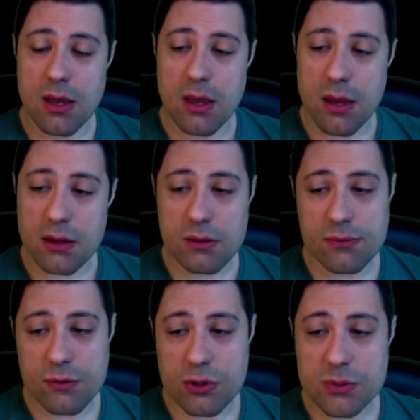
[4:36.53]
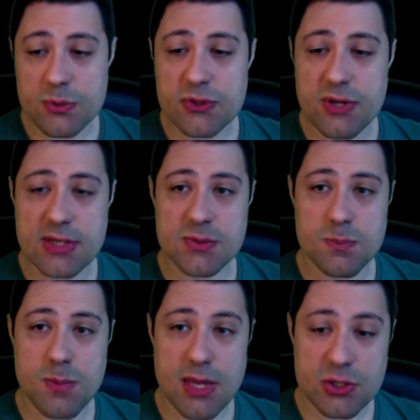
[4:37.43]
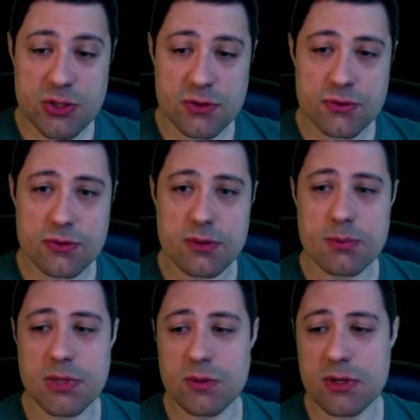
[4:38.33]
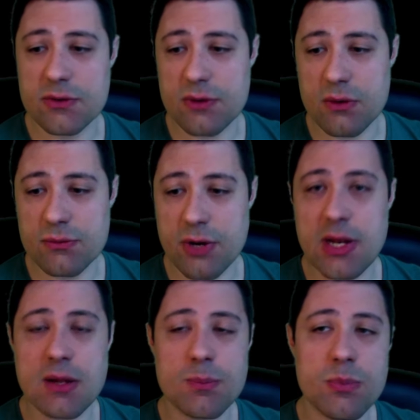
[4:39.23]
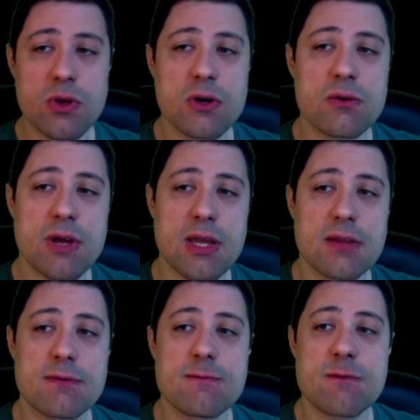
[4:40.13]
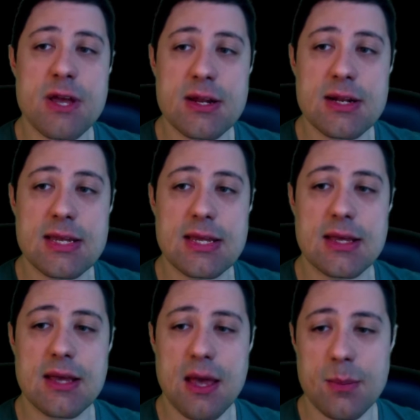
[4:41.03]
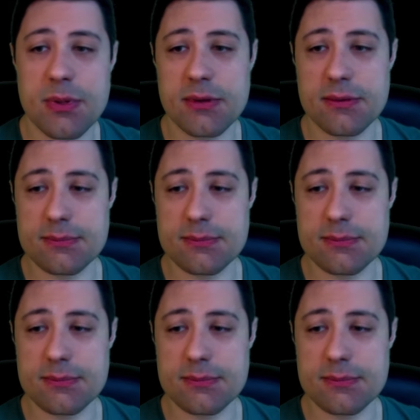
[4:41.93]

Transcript: And of course, precise matches between the self-grade and the peer grade rarely happen.